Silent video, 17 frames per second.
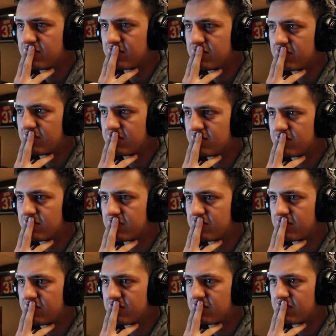the FBI,
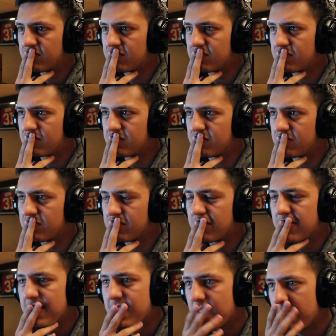
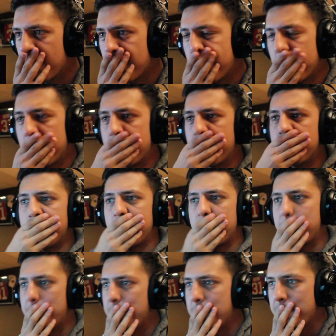everybody's part of
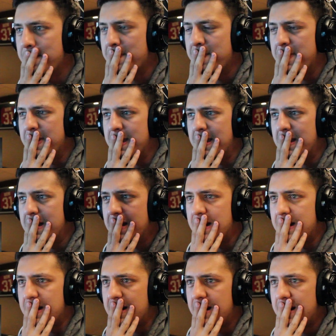this.
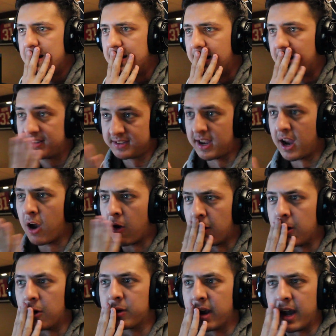It's
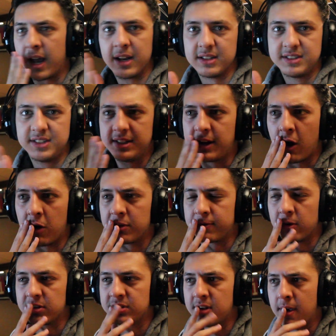Karen. Okay, I didn't see
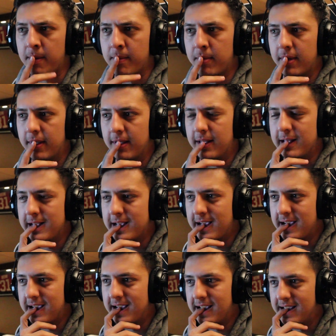Karen the first time. You and me, we
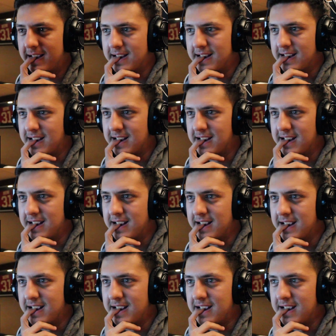want the same thing.
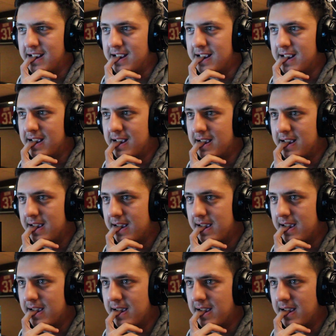
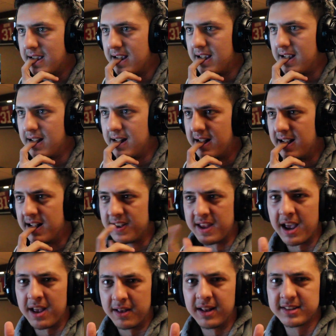So work with me.
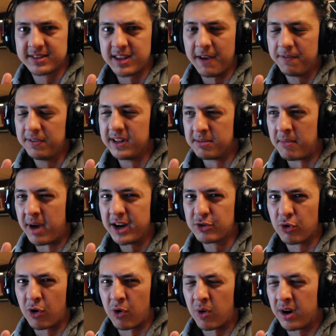Is that It's definitely
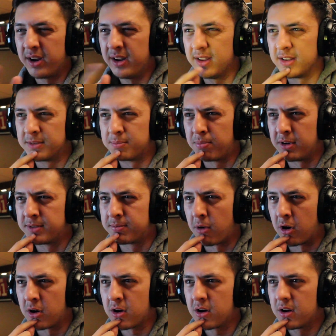Micro, right? His
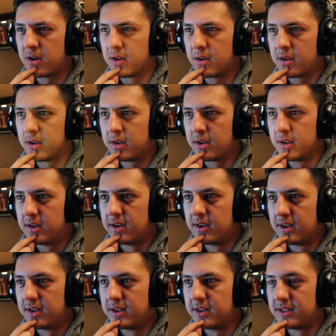his partner. Kill him
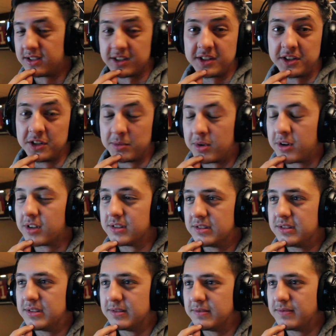all. He's gonna kill him
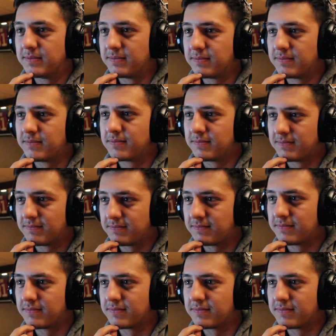Yeah, I can live with that.